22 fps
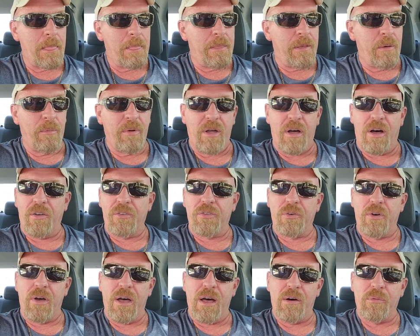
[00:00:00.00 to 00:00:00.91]
Then we
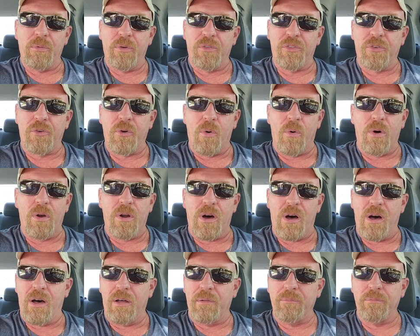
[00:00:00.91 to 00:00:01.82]
also have what's going
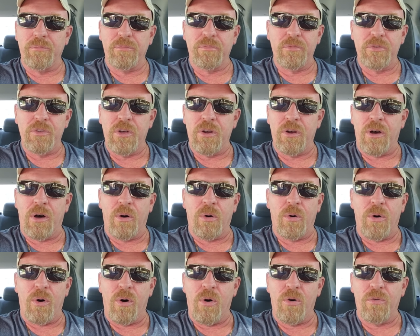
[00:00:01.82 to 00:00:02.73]
on, you
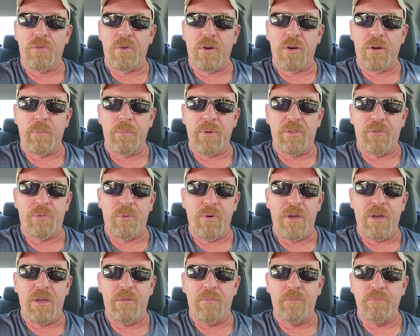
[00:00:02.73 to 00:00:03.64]
know, over
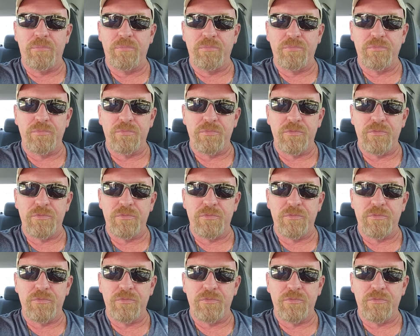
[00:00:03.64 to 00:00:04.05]
between